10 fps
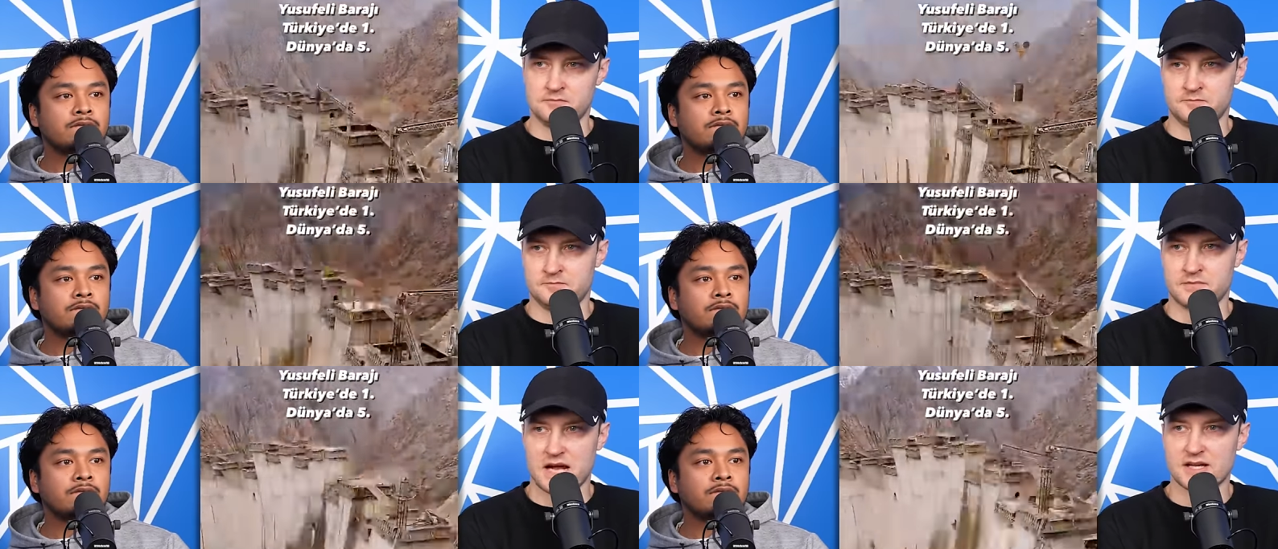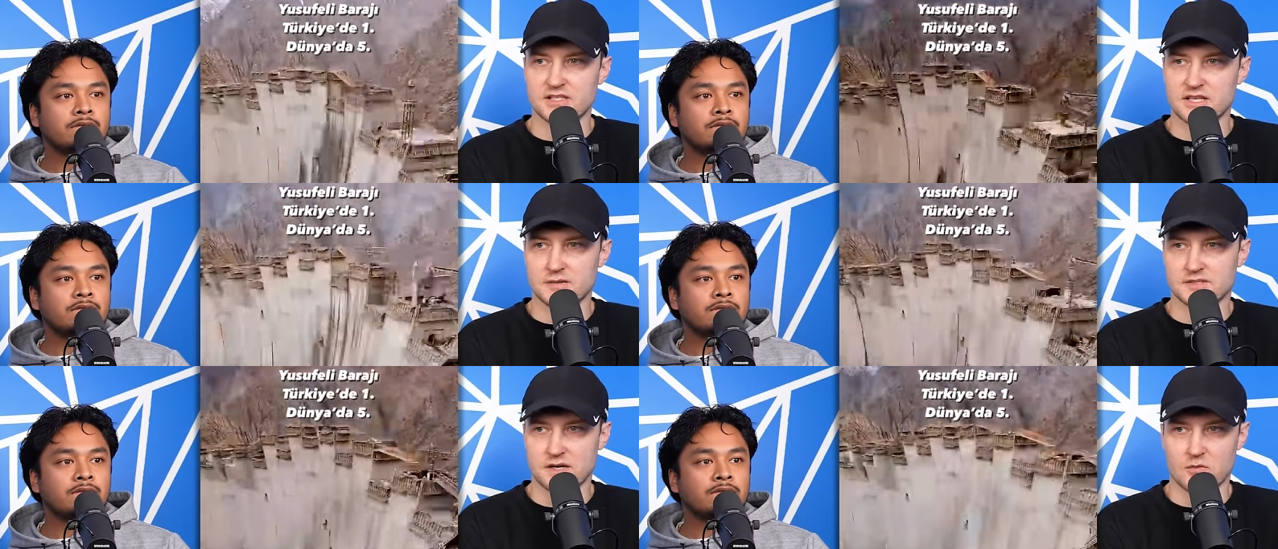Speaker 1: I actually
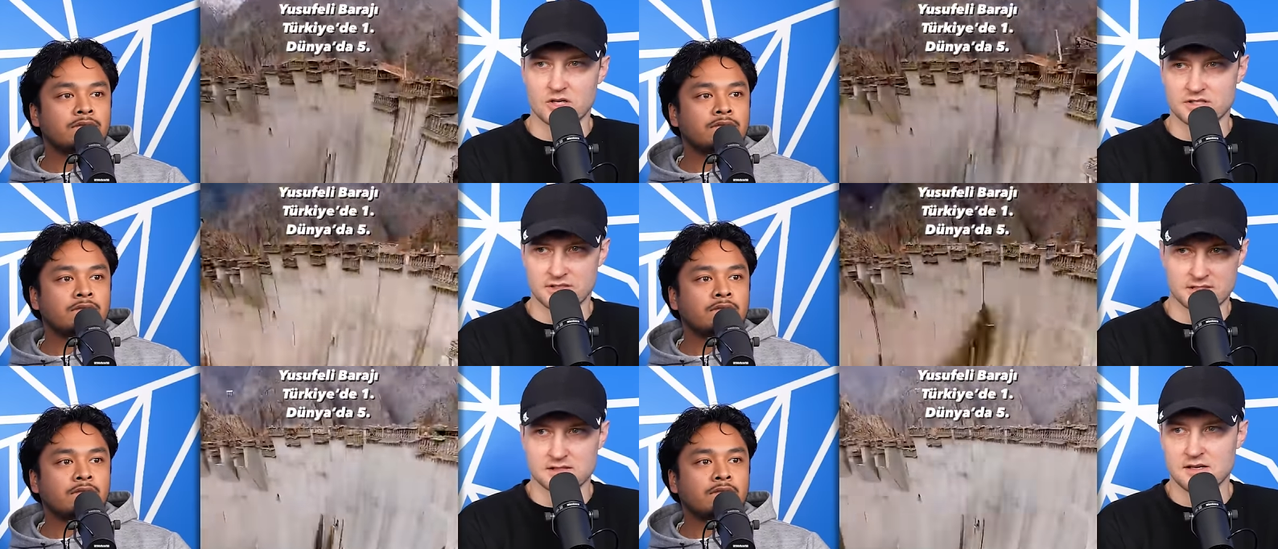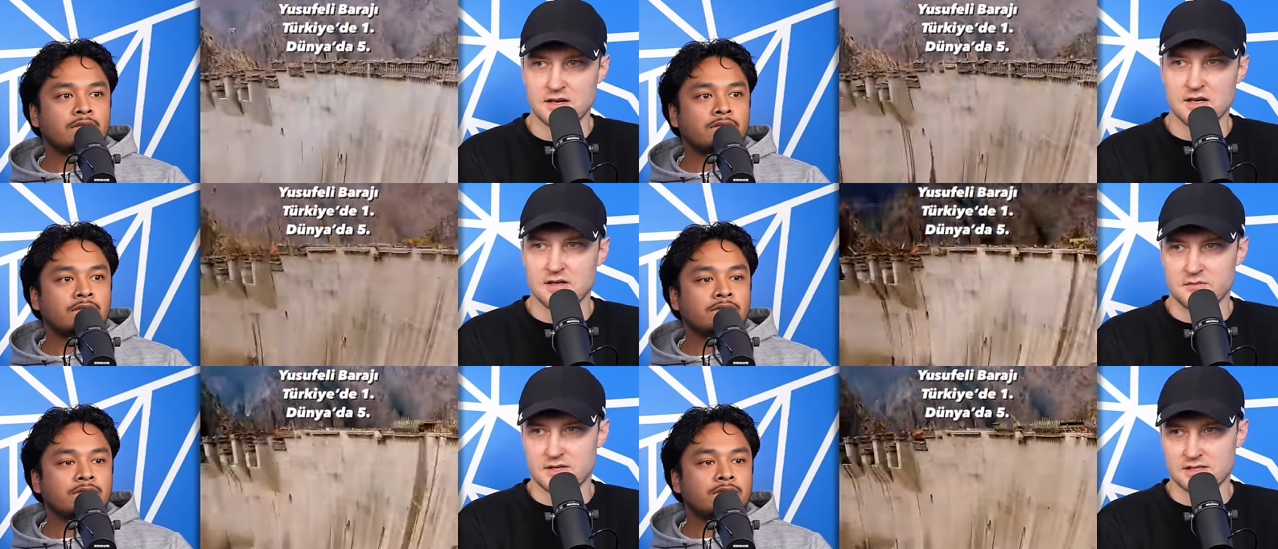get upset watching this
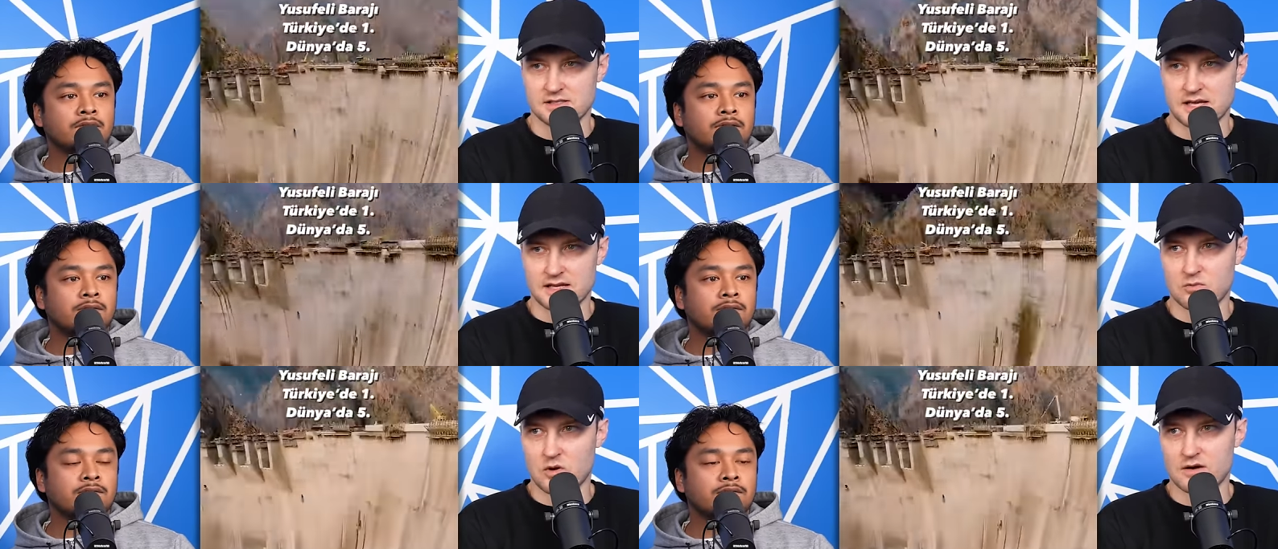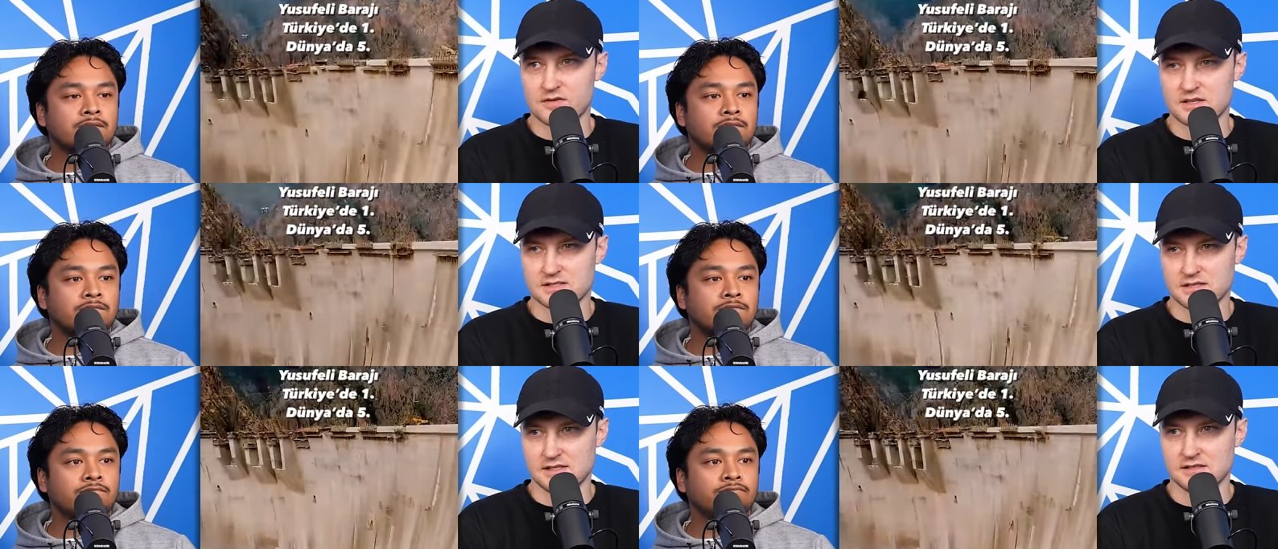because like wherever
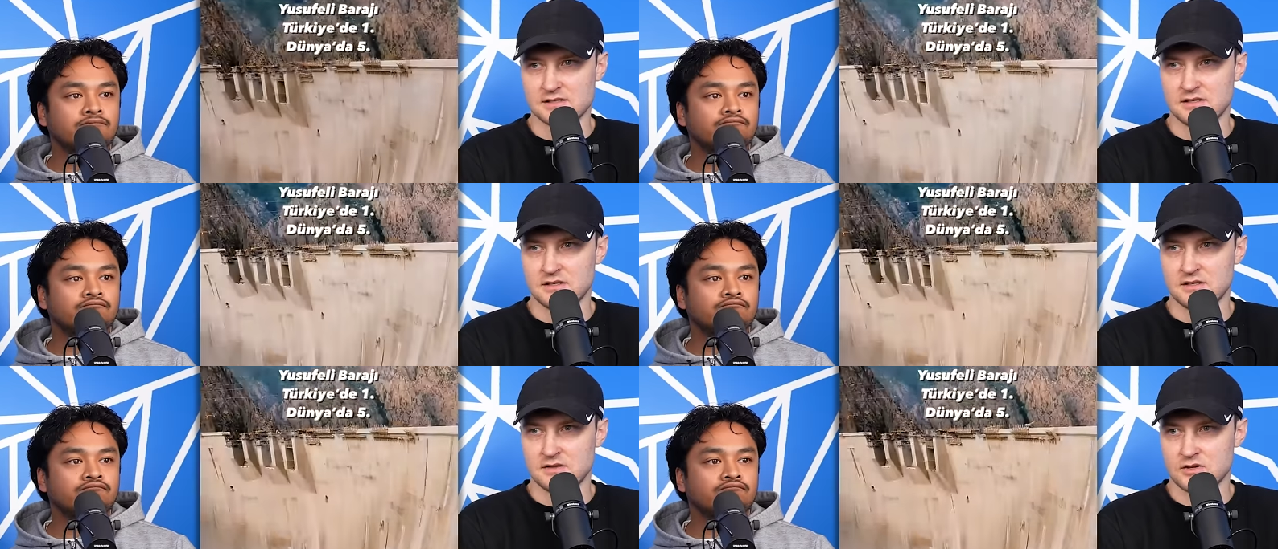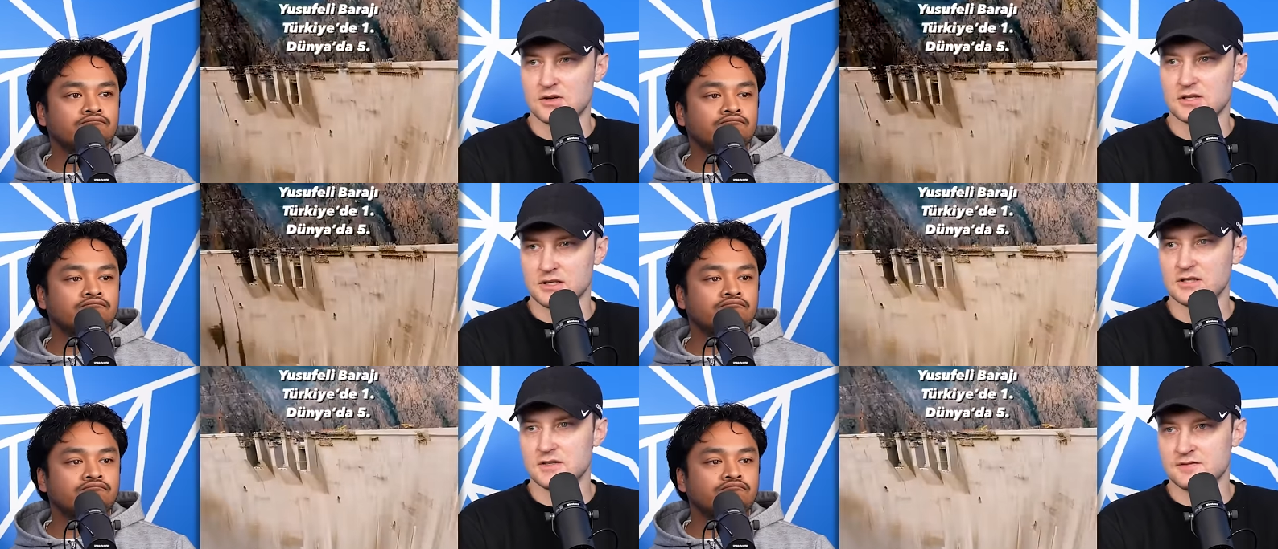this is, they're
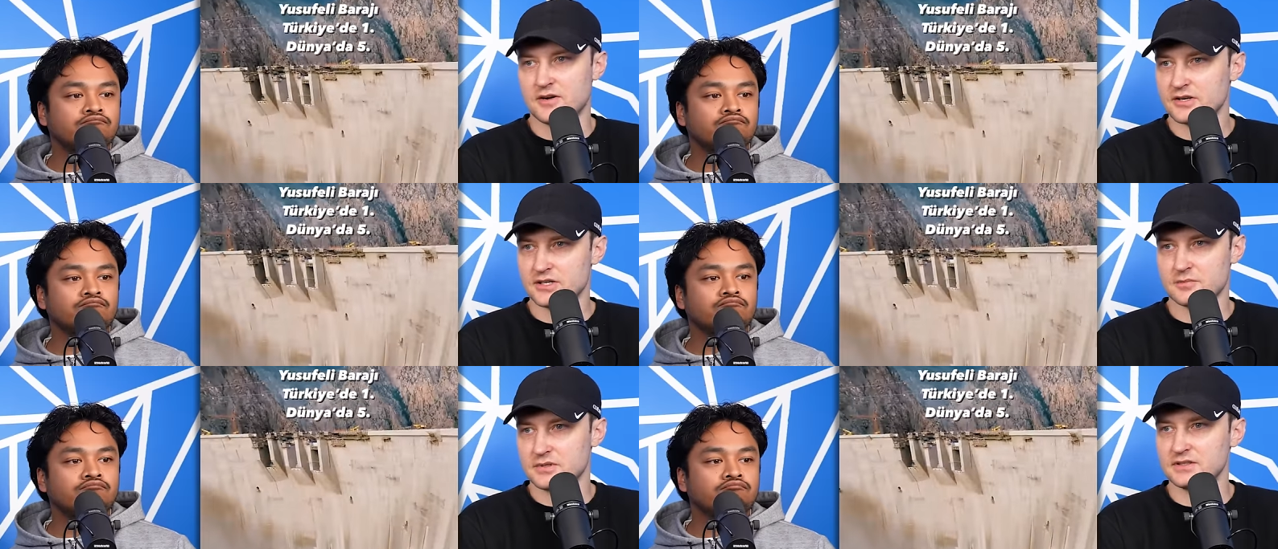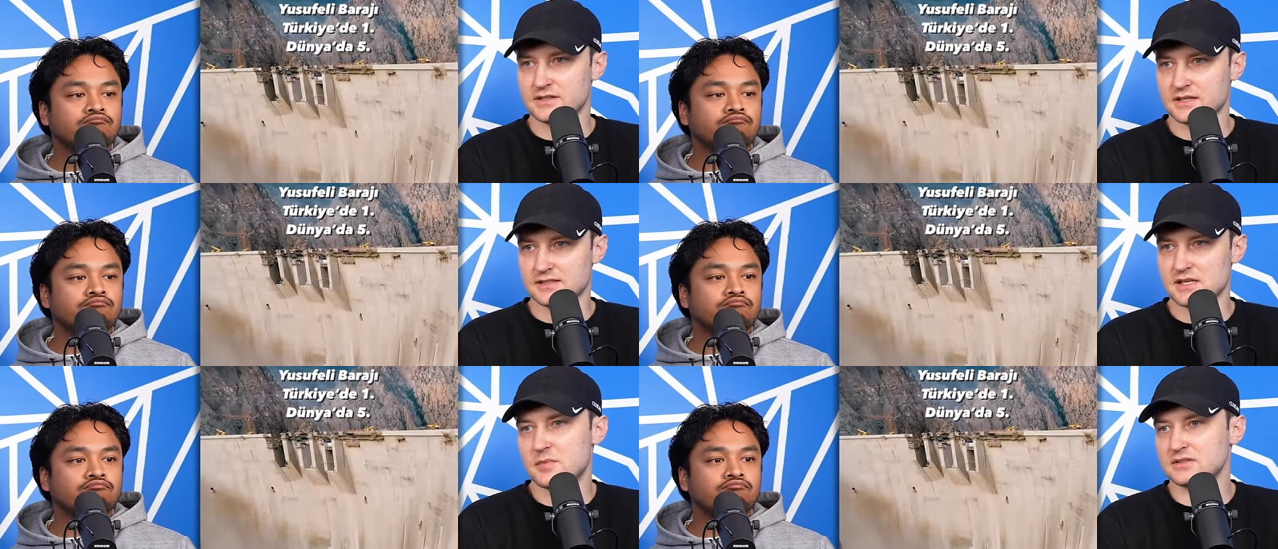clearly very good at building
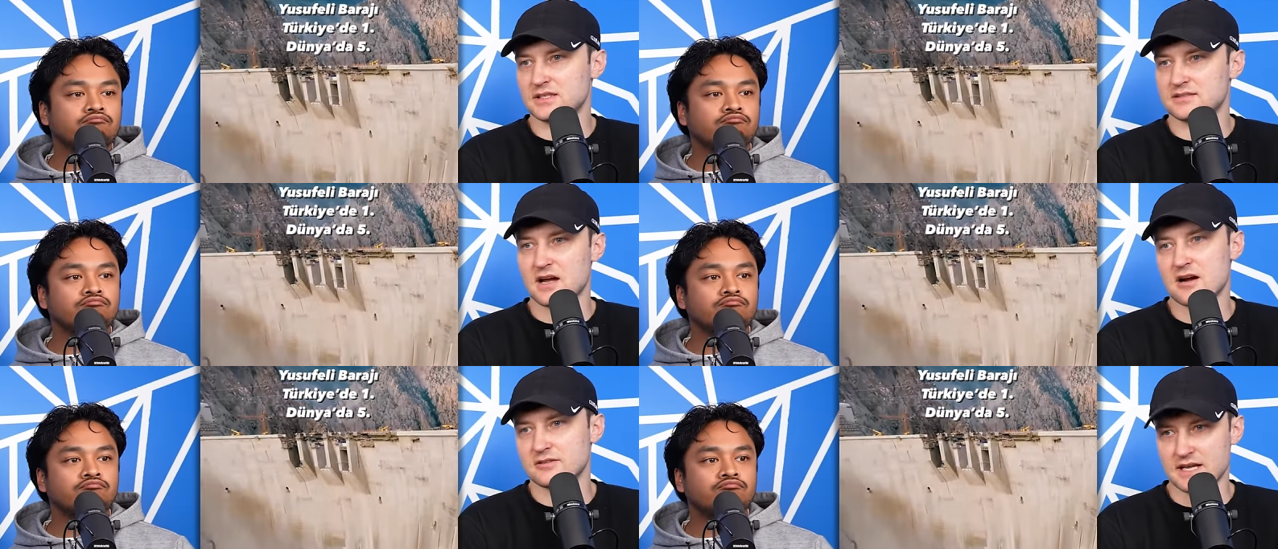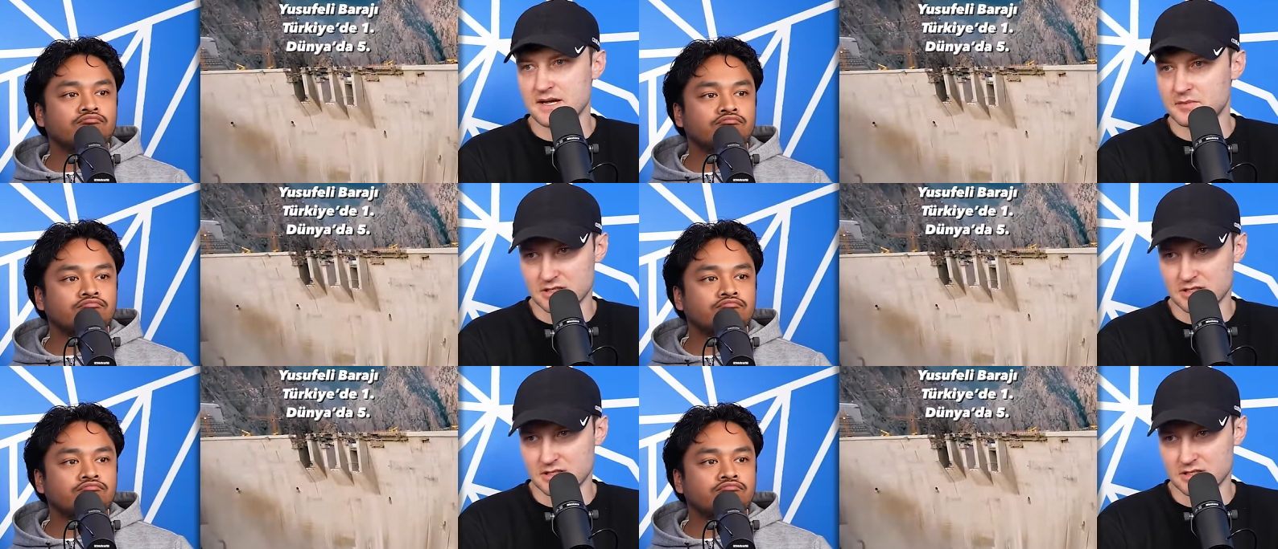things. They built an entire dam